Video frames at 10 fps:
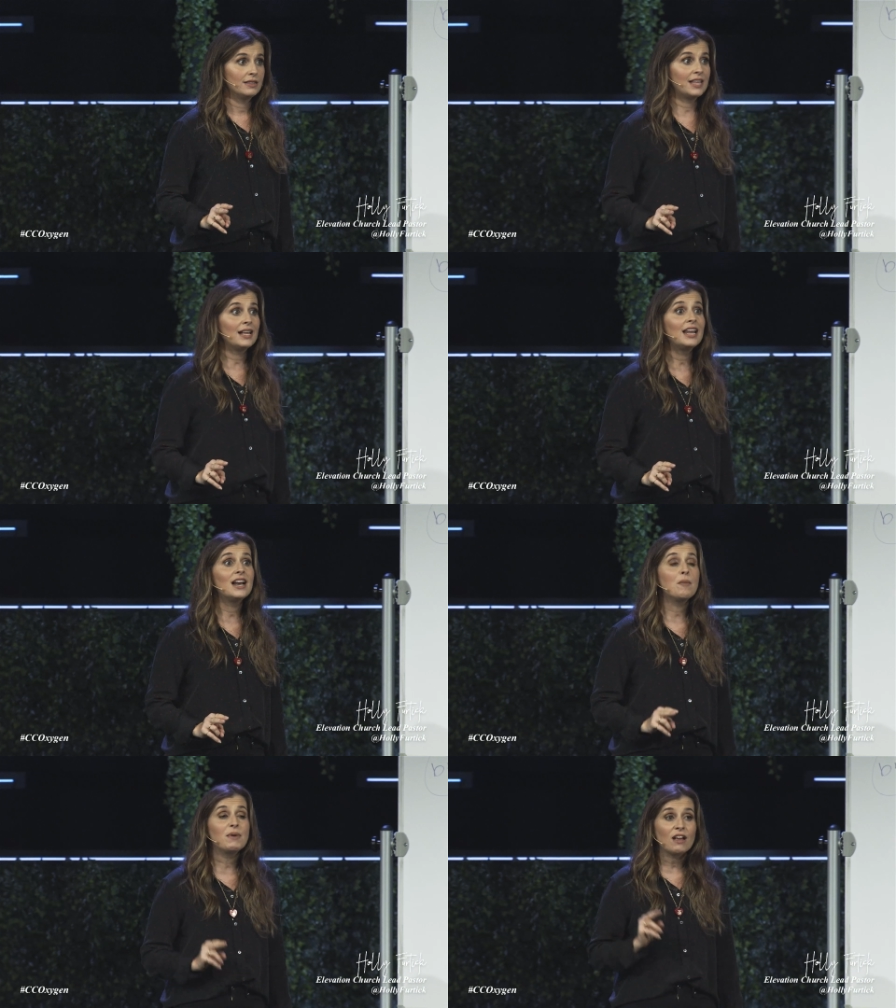that
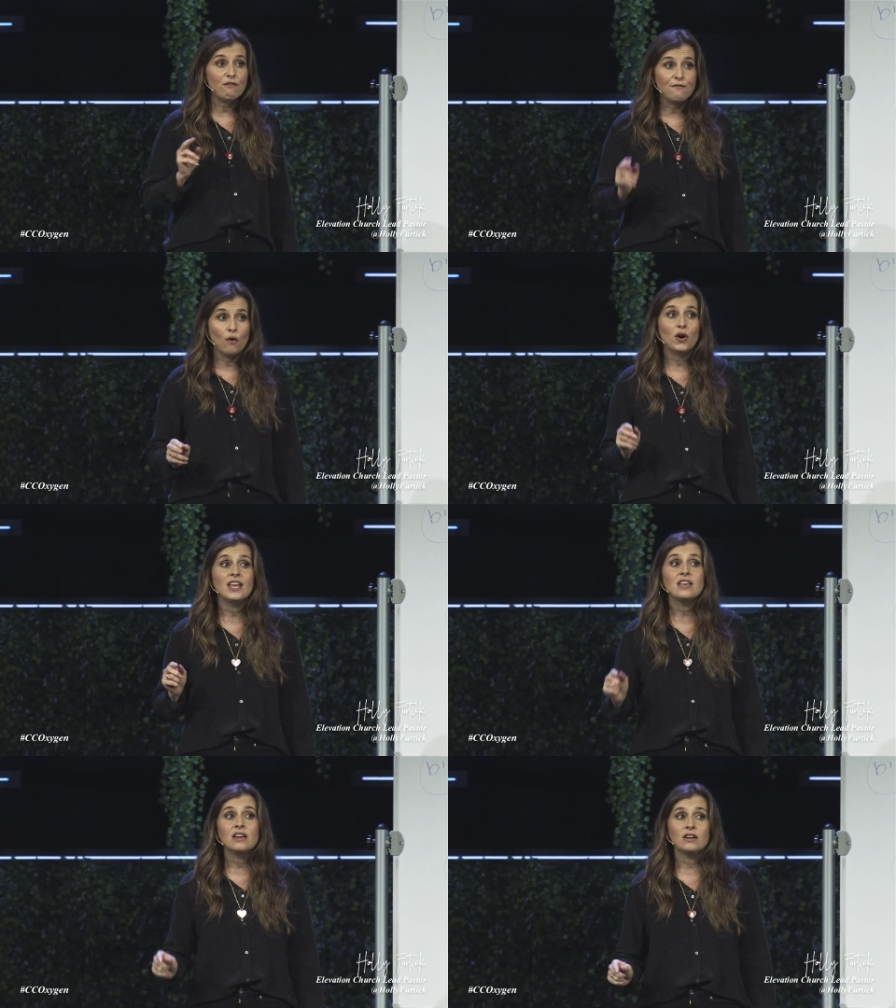ended up being 40
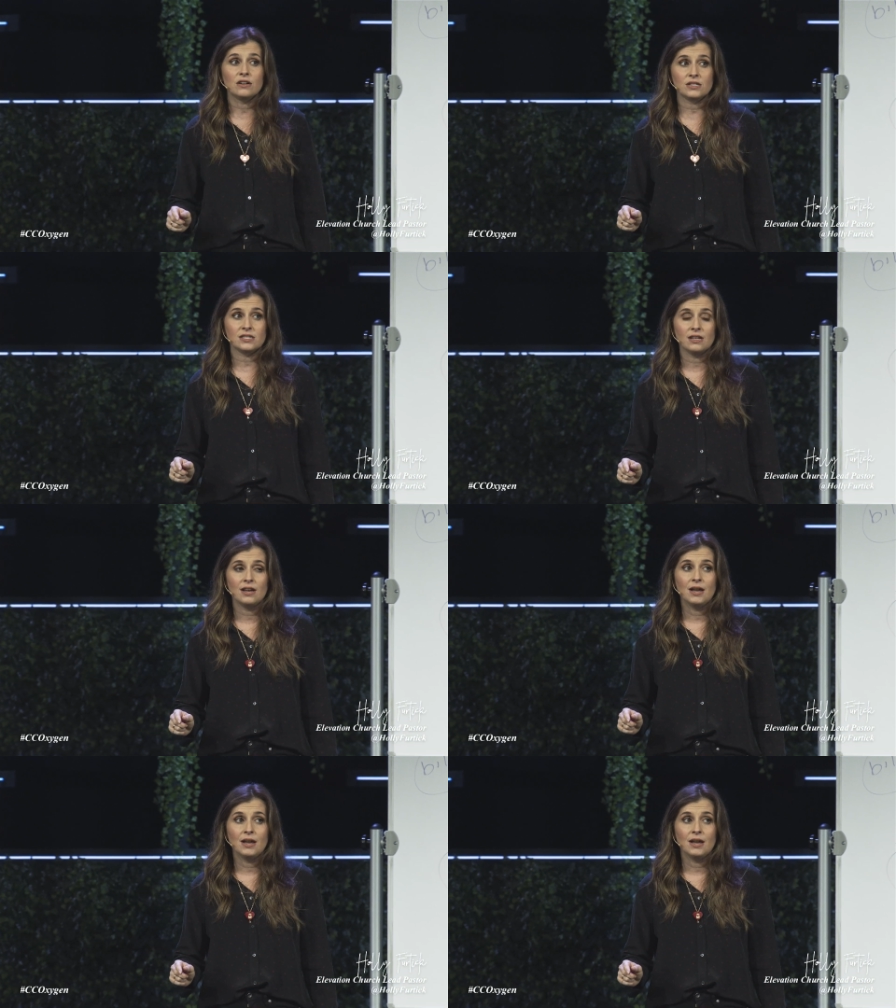years.